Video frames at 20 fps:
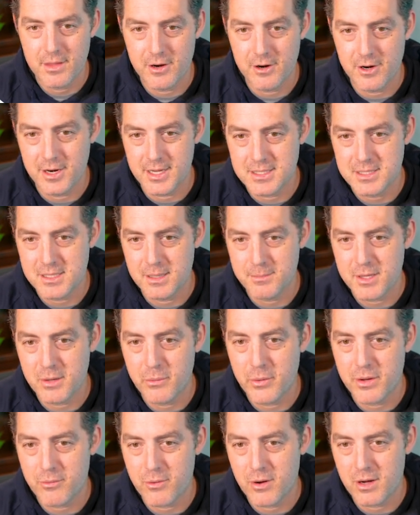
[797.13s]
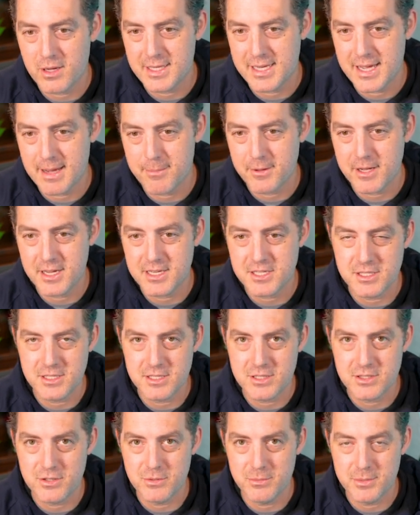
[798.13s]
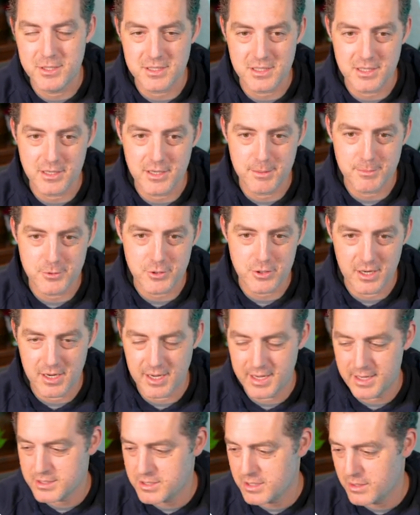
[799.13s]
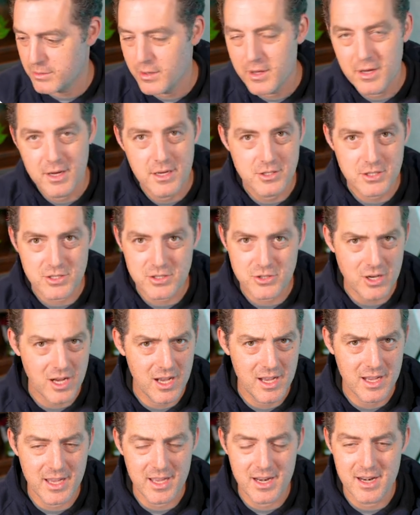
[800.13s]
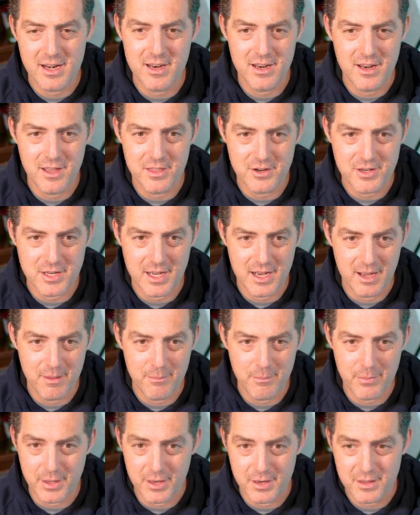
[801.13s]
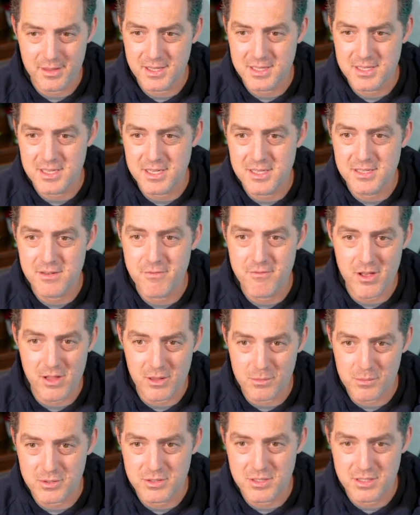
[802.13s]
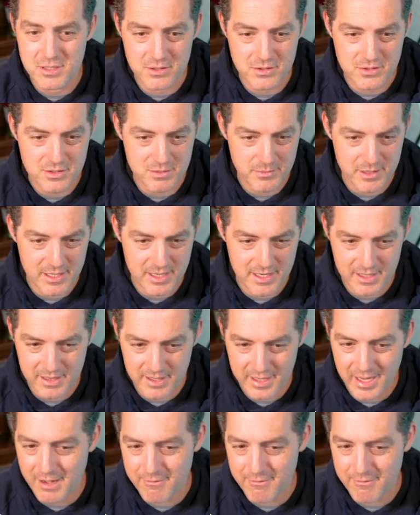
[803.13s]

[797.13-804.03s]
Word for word: There it is. Something went wrong. The application is too busy. Keep trying. So just try again at another time, but this is available to use immediately.